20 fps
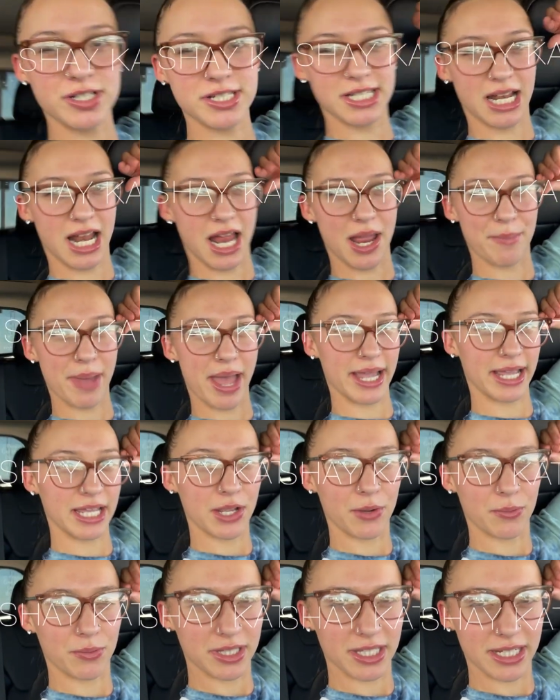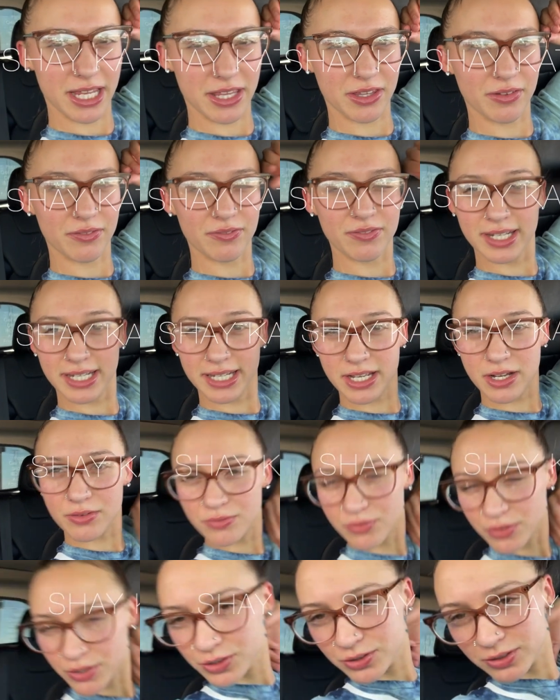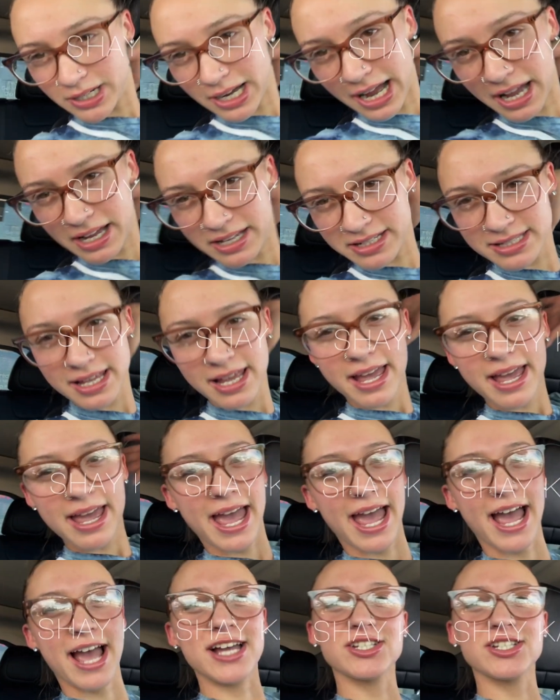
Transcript: and I'm back again with another video for you guys. As